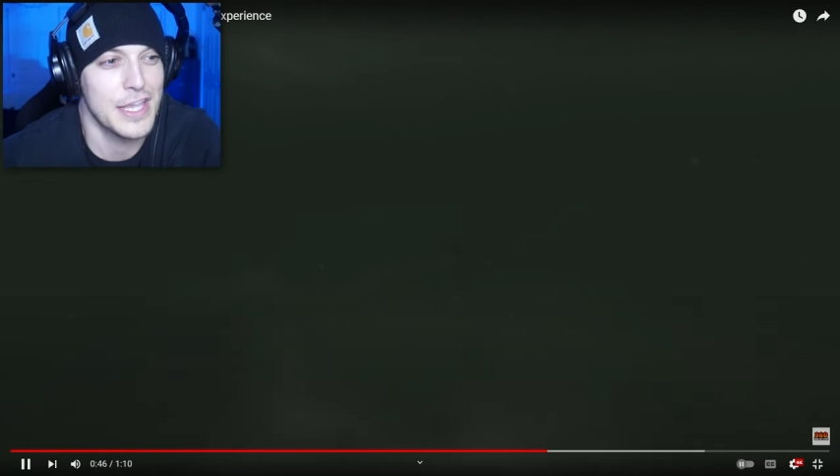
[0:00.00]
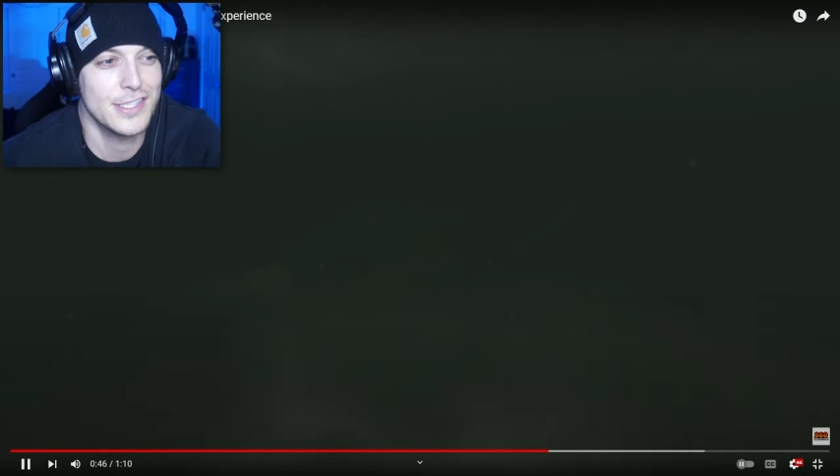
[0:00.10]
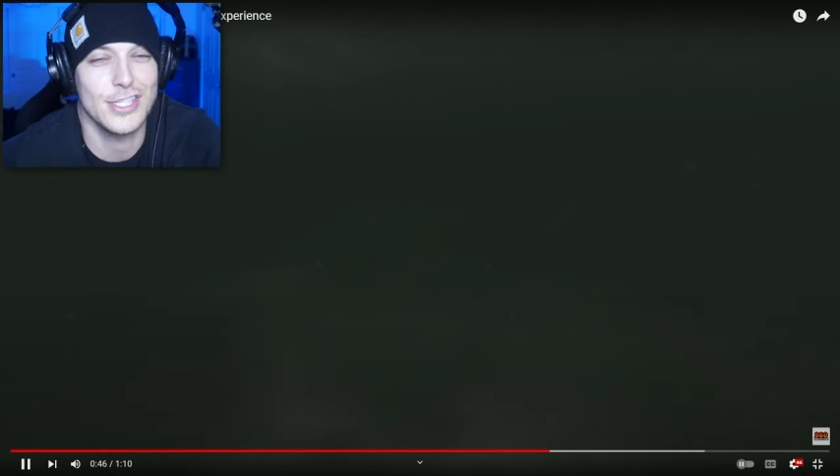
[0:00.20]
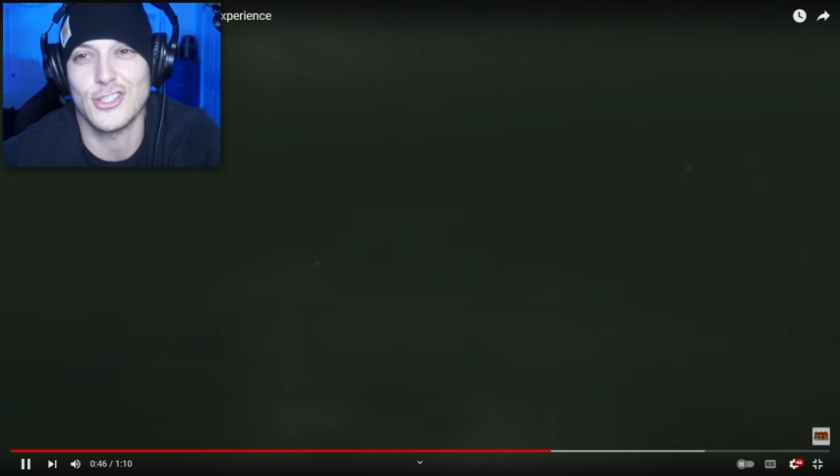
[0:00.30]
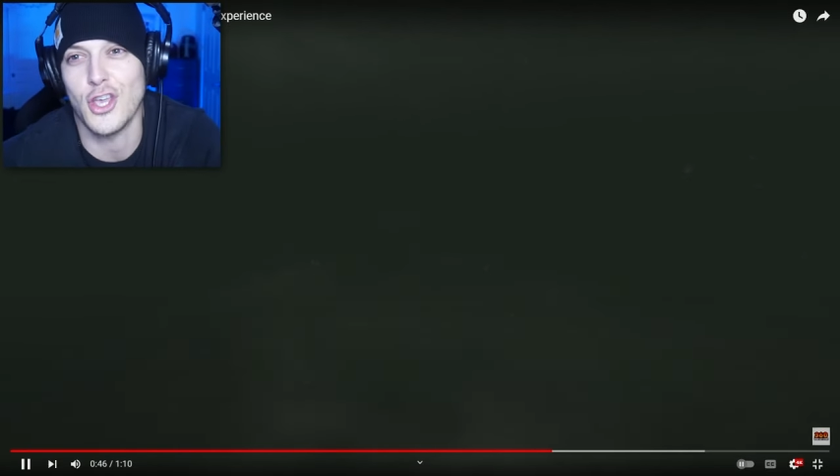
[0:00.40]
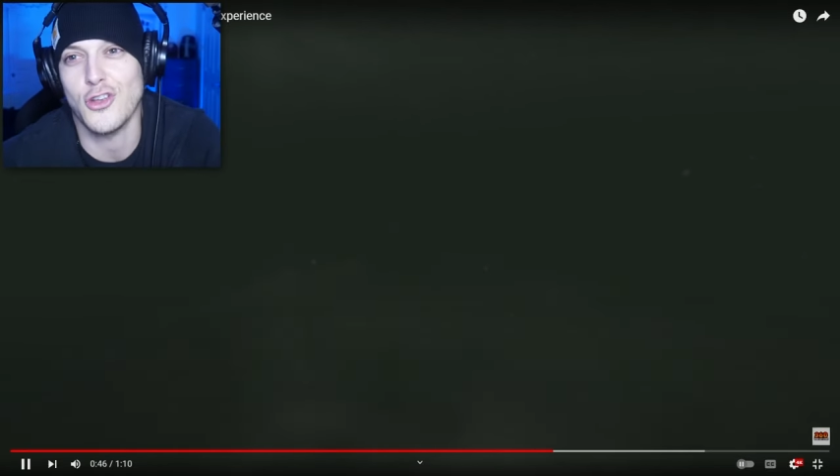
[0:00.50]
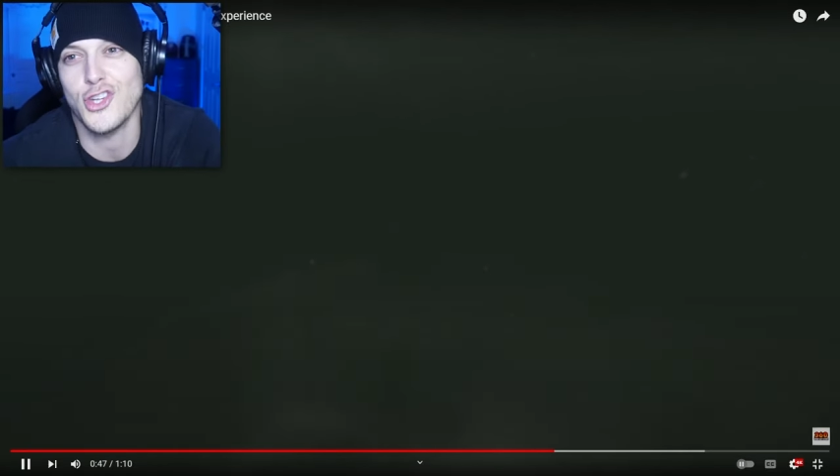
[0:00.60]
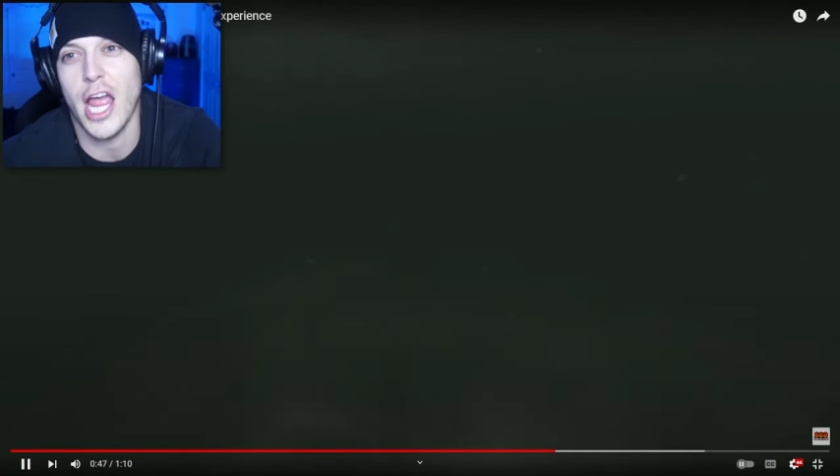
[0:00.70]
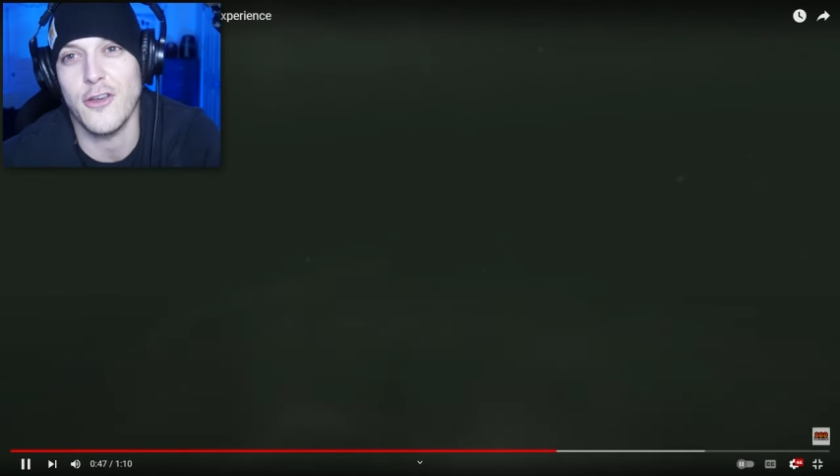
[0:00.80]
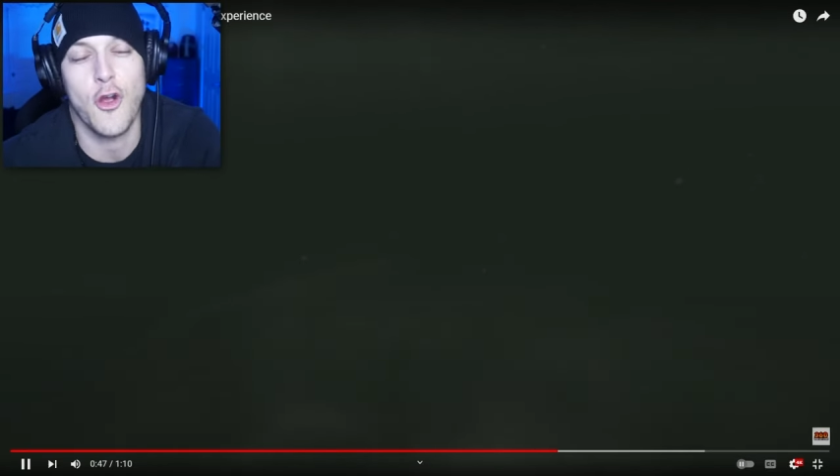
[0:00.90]
least it's so
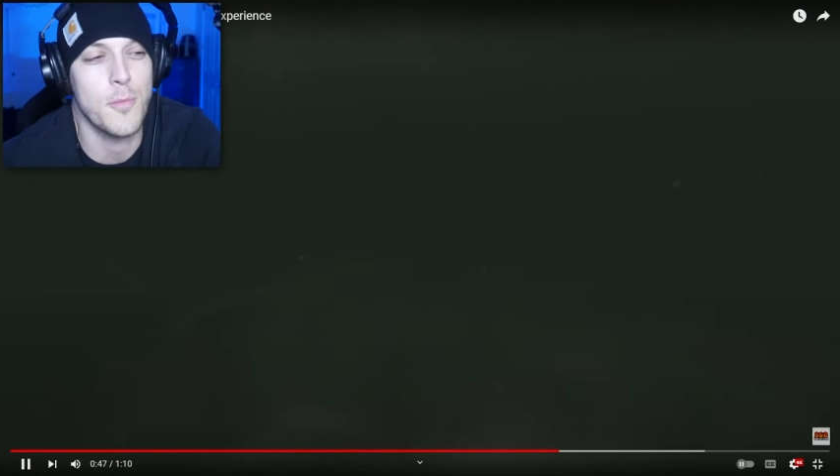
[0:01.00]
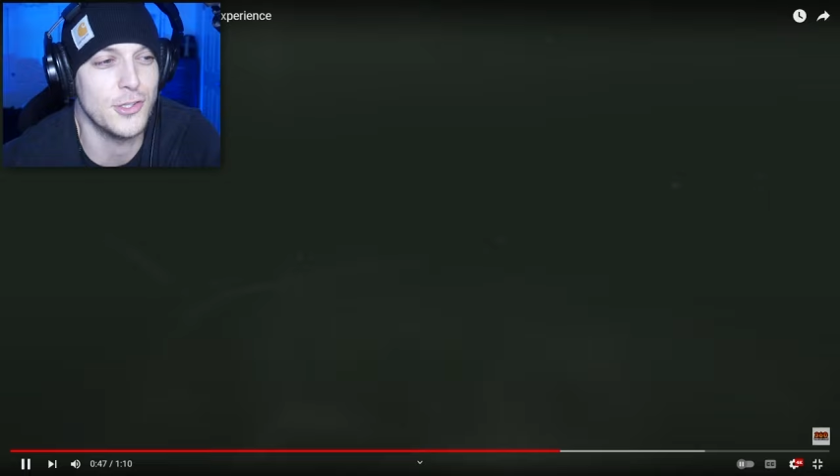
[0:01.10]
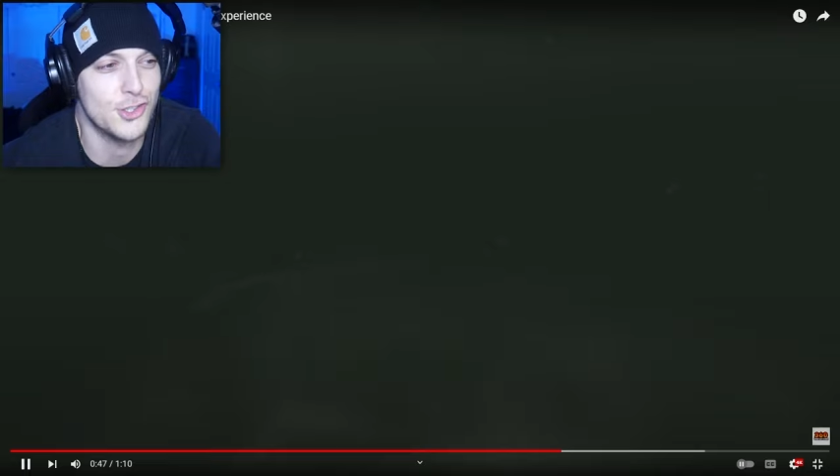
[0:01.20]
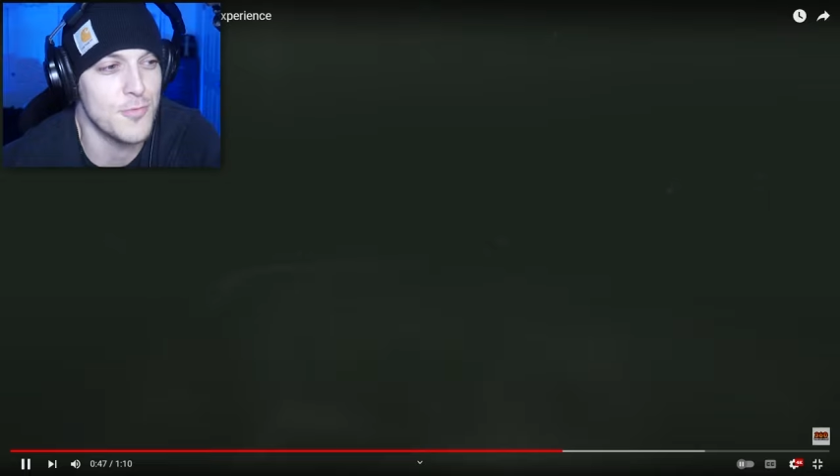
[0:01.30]
ginormous,